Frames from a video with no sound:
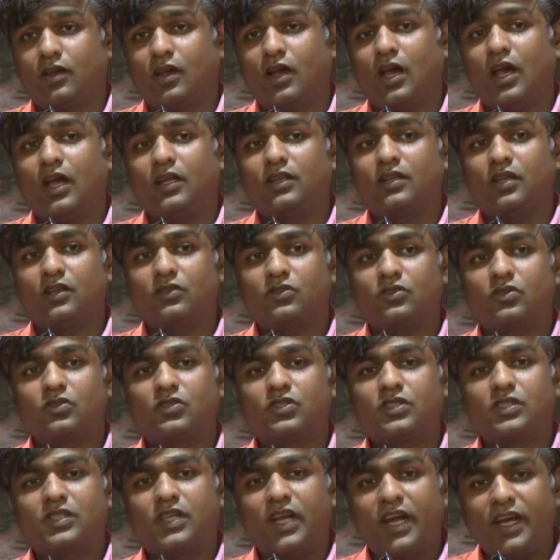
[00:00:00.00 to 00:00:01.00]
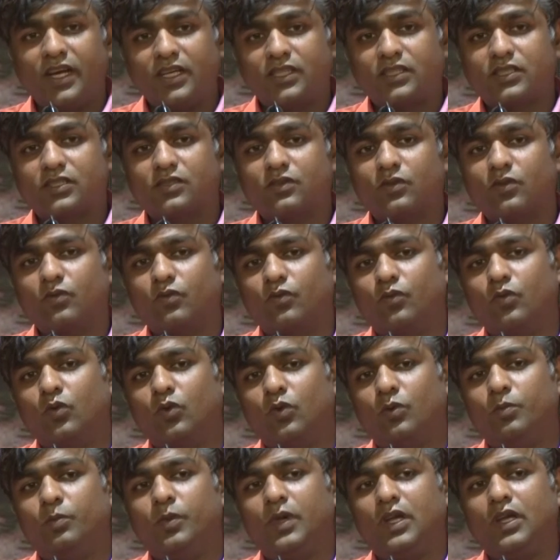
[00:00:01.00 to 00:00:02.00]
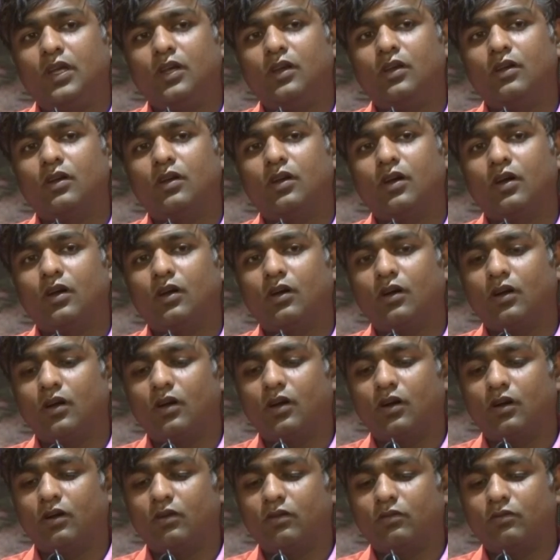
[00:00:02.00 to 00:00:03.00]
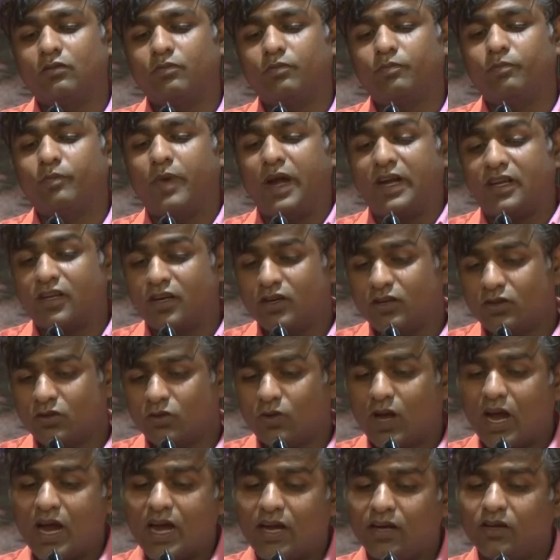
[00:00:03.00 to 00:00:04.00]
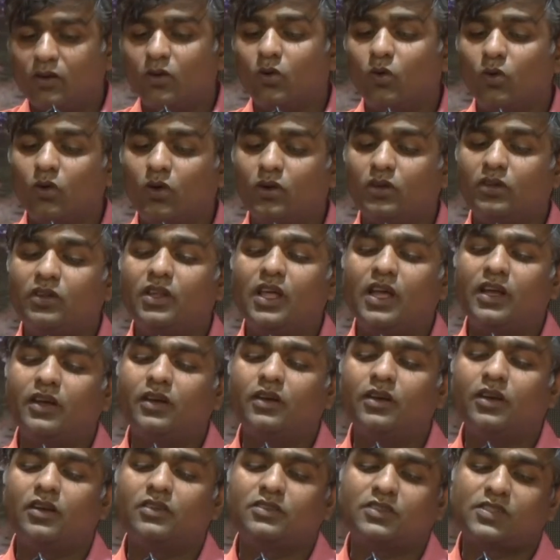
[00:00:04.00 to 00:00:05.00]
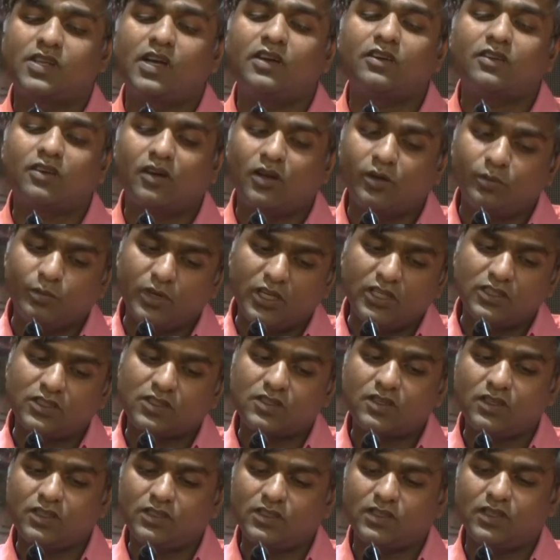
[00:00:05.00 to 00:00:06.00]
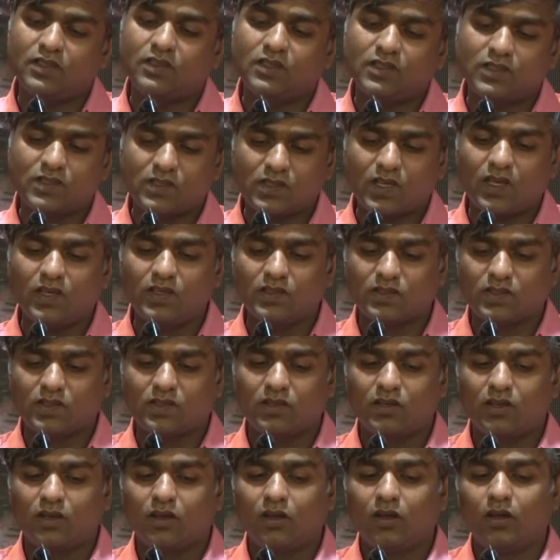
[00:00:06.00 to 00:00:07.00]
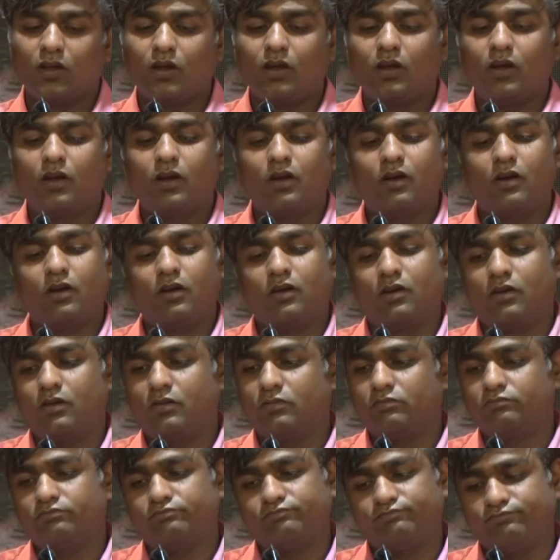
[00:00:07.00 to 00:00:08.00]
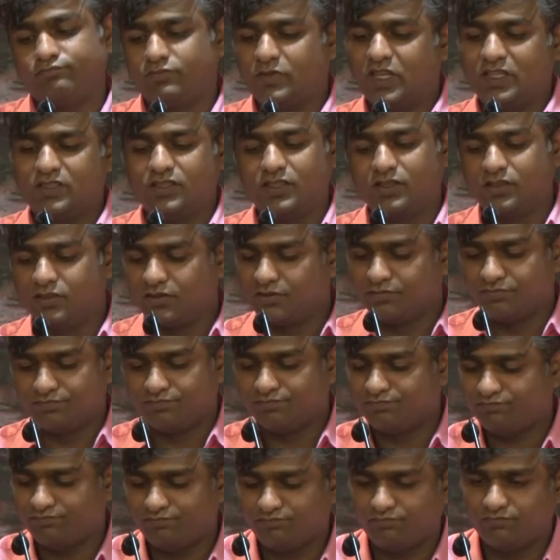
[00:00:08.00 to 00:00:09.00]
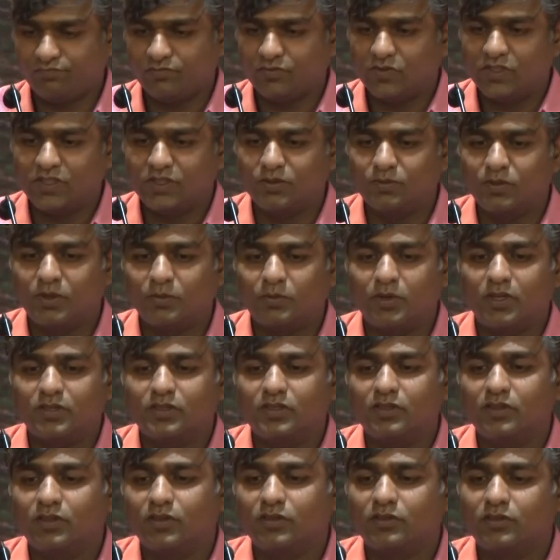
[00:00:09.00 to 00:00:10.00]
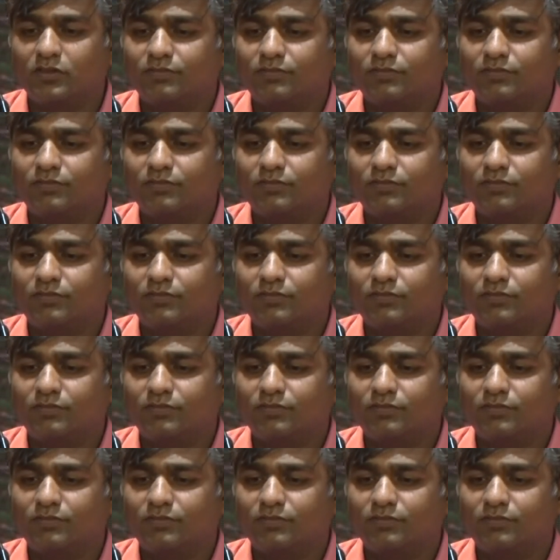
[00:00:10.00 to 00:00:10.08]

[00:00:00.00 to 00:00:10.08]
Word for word: I think so states would be uh, better to handhold than central ministries in this case. Uh, that's it. This is my presentation.